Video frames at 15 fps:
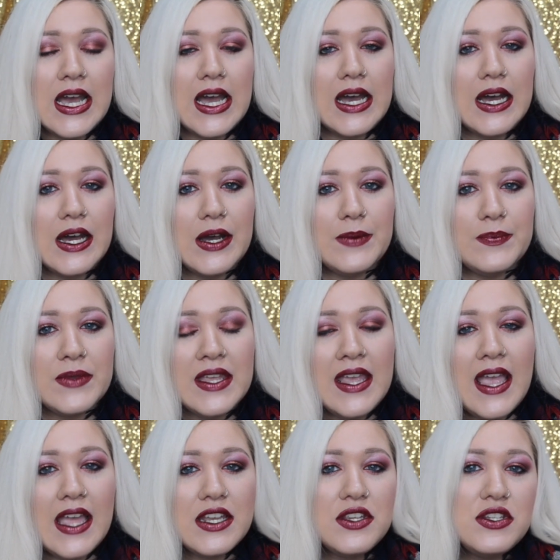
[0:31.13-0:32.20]
Um,
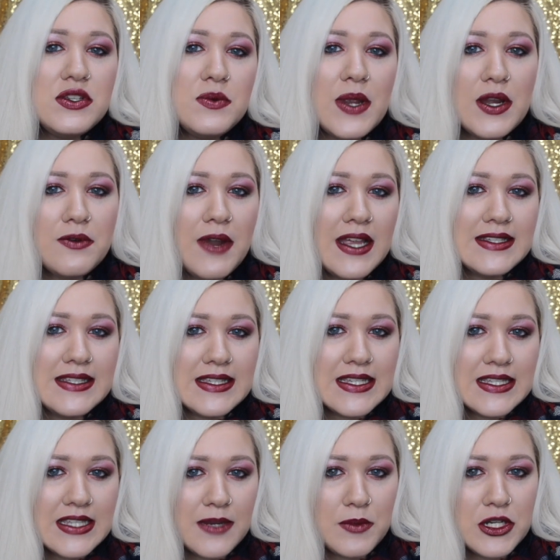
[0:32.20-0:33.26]
and you do wear reds in
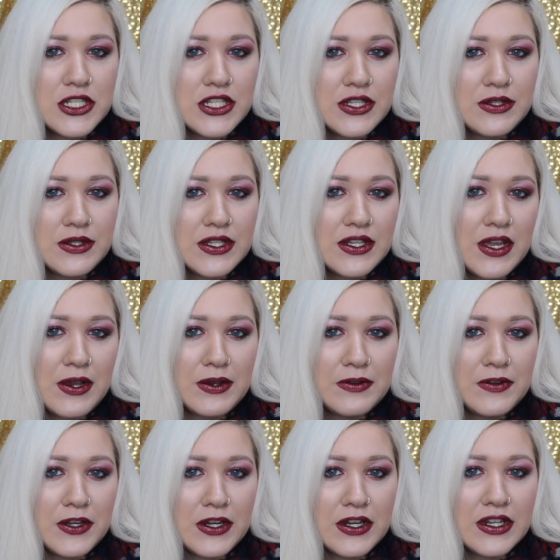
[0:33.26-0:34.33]
the summer too, you know,
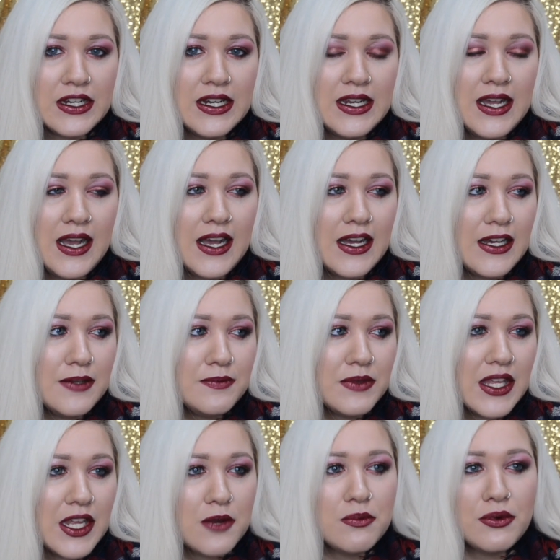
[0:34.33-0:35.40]
if you're um,
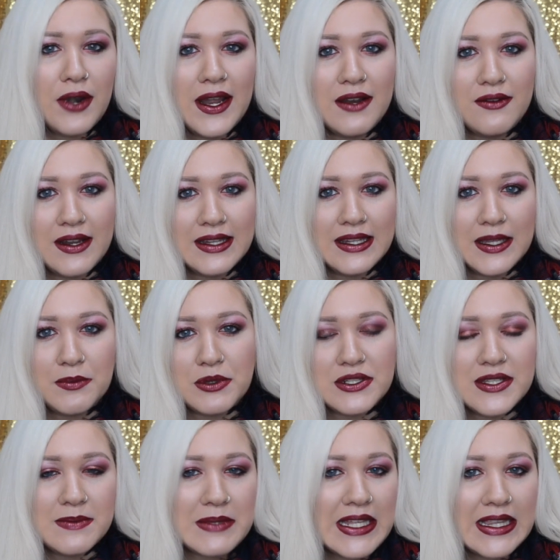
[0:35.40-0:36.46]
like a bright red lip or
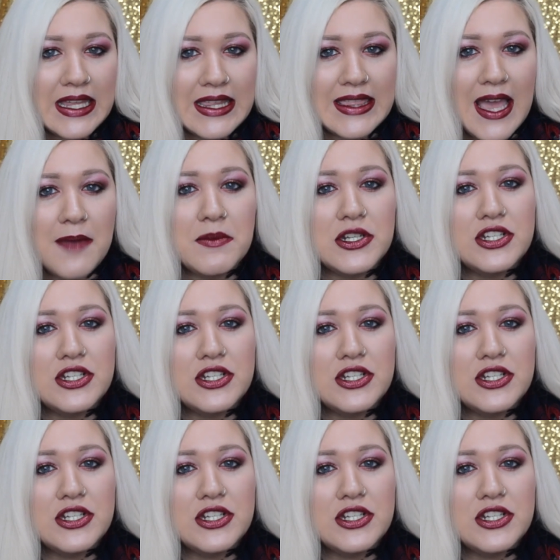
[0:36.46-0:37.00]
something like that.